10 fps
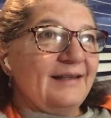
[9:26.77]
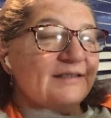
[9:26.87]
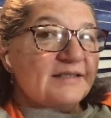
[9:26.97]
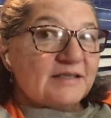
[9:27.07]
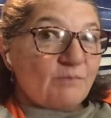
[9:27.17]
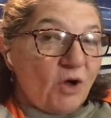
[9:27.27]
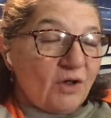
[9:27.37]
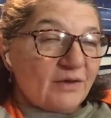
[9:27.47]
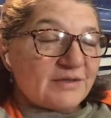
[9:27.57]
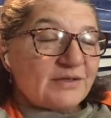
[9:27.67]

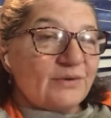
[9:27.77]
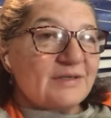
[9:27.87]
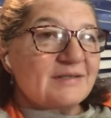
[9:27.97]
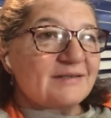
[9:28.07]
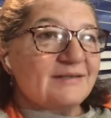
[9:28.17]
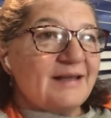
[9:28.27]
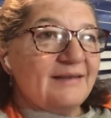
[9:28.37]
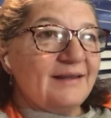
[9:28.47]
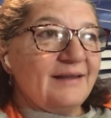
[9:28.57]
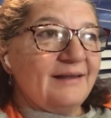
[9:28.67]
small, so it's
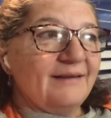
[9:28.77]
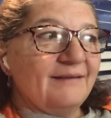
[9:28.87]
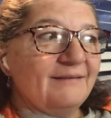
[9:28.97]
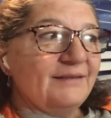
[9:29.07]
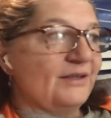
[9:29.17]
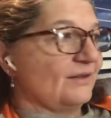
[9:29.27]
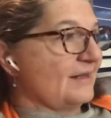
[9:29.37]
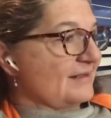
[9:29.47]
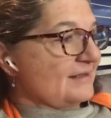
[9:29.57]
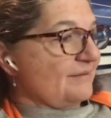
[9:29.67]
nothing, you know,
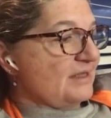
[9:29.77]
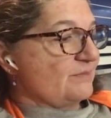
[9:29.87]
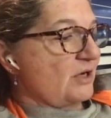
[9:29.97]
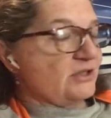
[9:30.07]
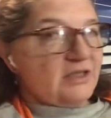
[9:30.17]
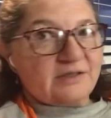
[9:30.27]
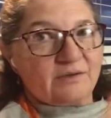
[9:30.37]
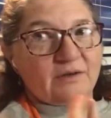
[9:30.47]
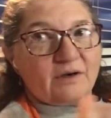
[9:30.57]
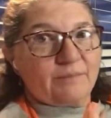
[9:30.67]
like some of these projects
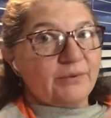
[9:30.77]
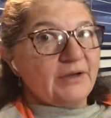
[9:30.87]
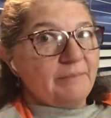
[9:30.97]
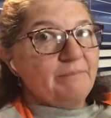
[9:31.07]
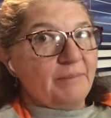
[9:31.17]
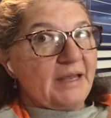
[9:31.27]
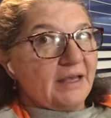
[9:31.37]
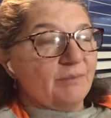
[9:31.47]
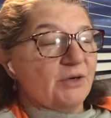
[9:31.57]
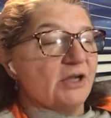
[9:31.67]
are pretty
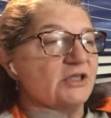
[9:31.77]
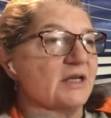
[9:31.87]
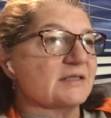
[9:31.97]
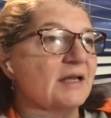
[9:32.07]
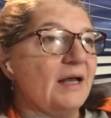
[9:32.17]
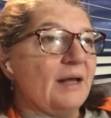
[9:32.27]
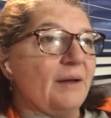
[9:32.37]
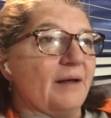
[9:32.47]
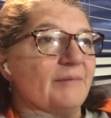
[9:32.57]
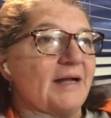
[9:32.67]
big projects.
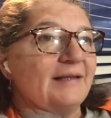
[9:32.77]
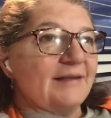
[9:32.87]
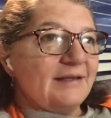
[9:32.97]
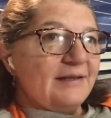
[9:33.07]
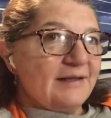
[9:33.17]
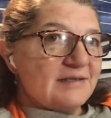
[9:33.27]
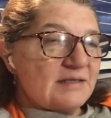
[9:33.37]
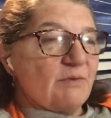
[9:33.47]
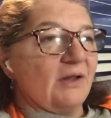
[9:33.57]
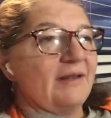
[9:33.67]
I like the idea it's
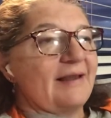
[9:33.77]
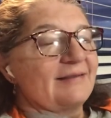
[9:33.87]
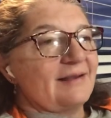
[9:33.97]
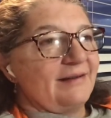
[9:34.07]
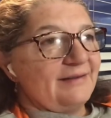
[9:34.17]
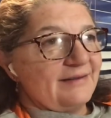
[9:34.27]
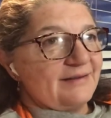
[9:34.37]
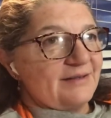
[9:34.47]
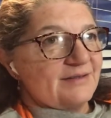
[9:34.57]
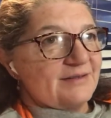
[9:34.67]
small. I like the idea that
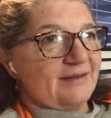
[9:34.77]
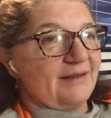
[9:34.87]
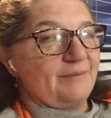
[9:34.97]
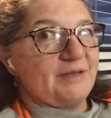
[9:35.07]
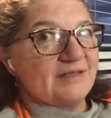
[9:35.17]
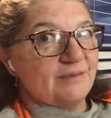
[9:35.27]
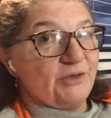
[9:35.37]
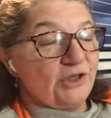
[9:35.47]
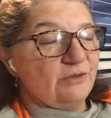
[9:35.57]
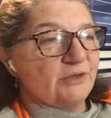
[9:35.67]
there's can be some
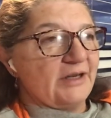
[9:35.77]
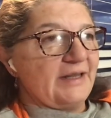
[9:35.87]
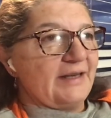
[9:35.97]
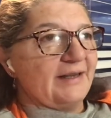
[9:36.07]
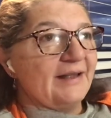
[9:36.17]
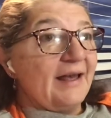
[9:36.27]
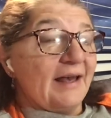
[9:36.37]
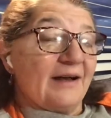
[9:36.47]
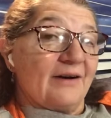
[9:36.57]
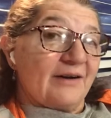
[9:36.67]
humor in it.
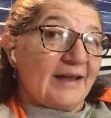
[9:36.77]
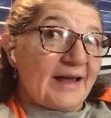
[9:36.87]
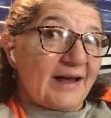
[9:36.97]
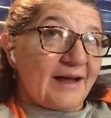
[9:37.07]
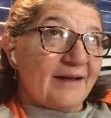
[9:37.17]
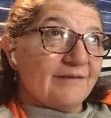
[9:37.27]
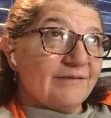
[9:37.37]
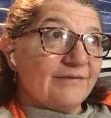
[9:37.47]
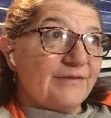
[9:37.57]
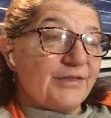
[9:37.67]
And I already have
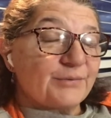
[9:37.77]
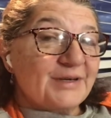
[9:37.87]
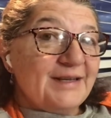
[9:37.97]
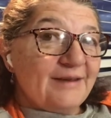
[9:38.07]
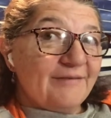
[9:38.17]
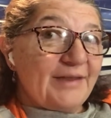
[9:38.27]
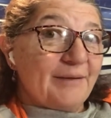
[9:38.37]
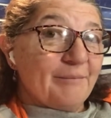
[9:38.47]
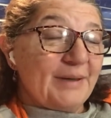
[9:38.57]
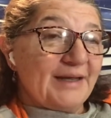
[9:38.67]
3 of
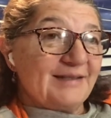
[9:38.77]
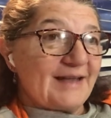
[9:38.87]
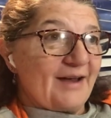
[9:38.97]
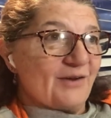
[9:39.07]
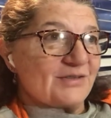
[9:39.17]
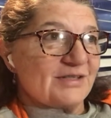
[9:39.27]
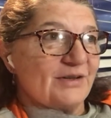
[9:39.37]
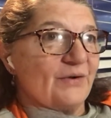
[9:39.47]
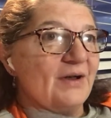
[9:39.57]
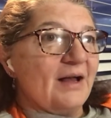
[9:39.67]
them picked out. So